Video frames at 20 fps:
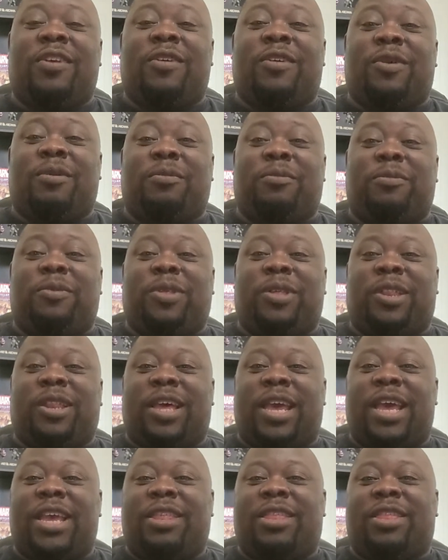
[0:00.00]
The
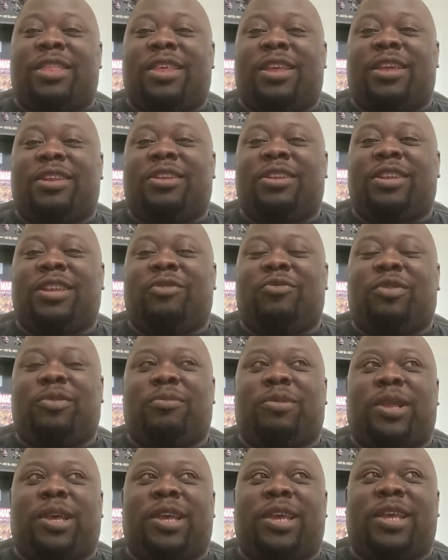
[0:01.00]
last session that we
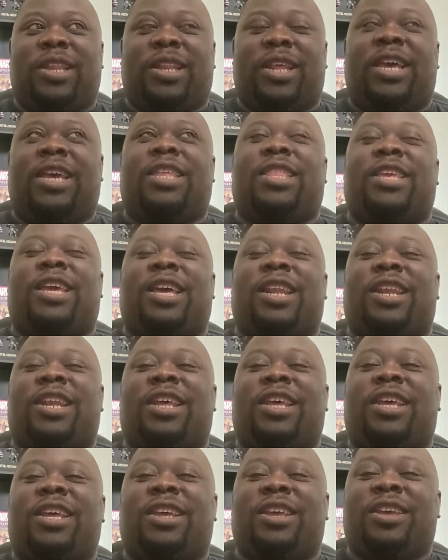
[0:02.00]
played last
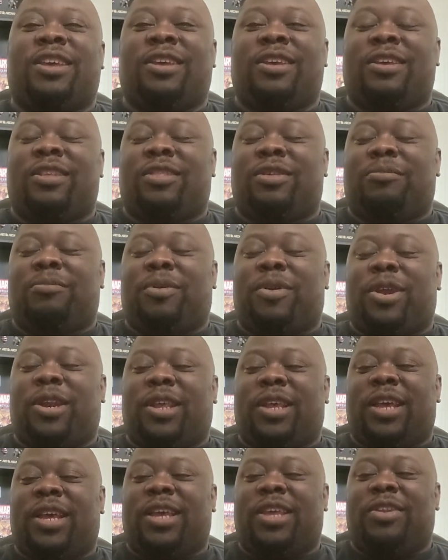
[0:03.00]
Saturday, the
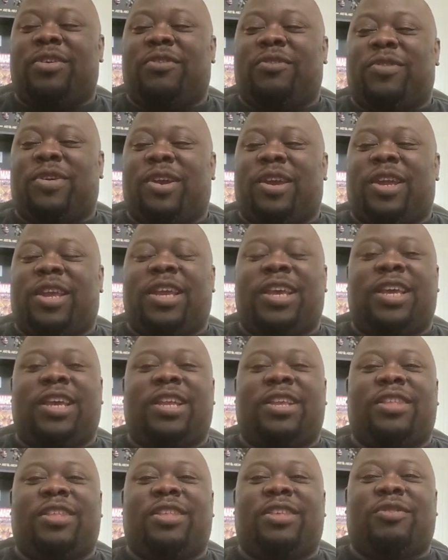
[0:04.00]
party got in over our
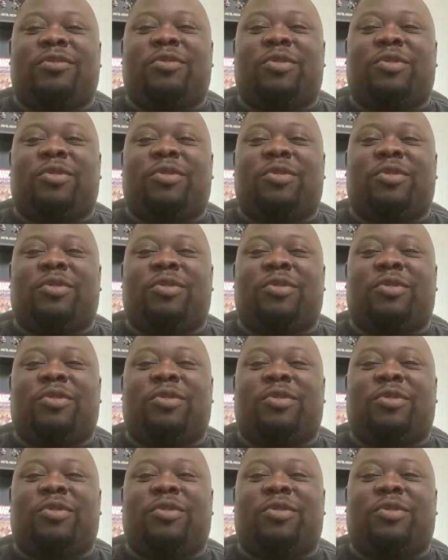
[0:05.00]
heads.